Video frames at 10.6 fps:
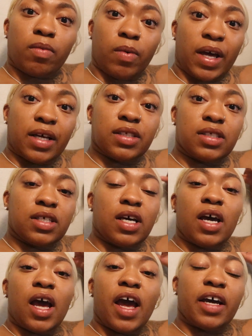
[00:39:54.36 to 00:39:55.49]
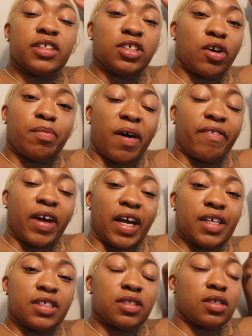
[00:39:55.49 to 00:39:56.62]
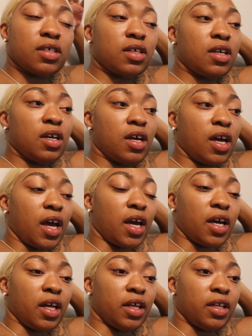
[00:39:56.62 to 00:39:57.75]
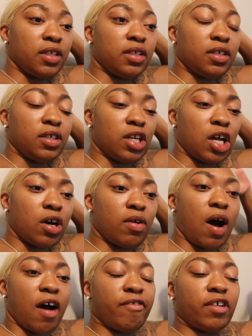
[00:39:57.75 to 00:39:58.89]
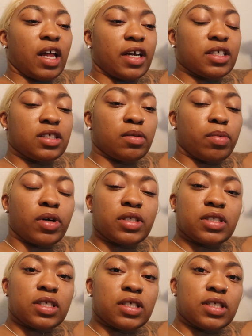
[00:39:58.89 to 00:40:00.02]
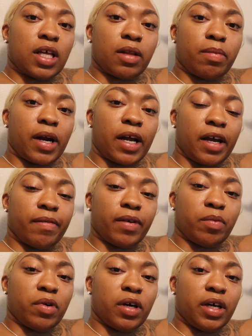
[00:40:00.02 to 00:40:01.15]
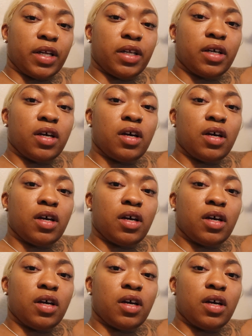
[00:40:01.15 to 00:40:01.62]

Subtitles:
went and showed my face. And, you know, I feel like it's important to celebrate everyone